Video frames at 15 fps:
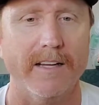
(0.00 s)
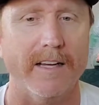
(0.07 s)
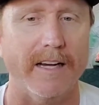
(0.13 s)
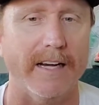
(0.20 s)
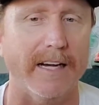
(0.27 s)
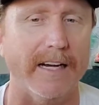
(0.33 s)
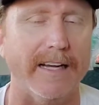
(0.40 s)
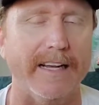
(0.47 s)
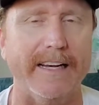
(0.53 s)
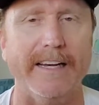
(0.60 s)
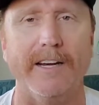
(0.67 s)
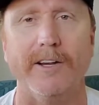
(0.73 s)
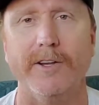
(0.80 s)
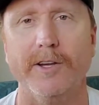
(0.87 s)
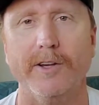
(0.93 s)

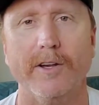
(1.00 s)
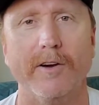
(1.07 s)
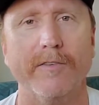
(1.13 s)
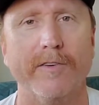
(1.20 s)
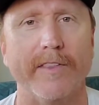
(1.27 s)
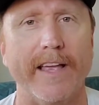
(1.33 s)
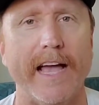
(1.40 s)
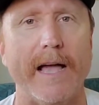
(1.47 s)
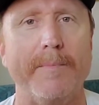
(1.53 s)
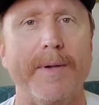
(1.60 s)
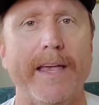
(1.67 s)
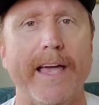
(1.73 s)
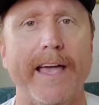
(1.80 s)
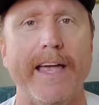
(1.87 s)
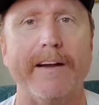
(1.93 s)
go for the
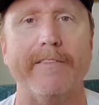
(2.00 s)
IPA